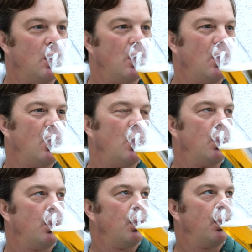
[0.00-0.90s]

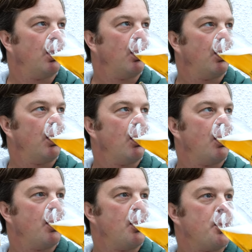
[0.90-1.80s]

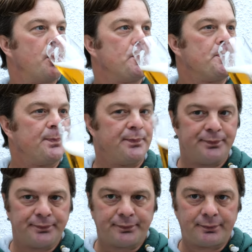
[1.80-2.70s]

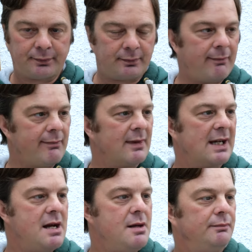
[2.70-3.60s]

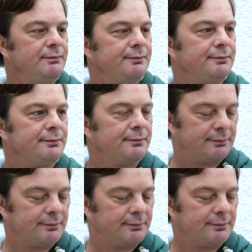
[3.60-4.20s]
No one is speaking in this clip.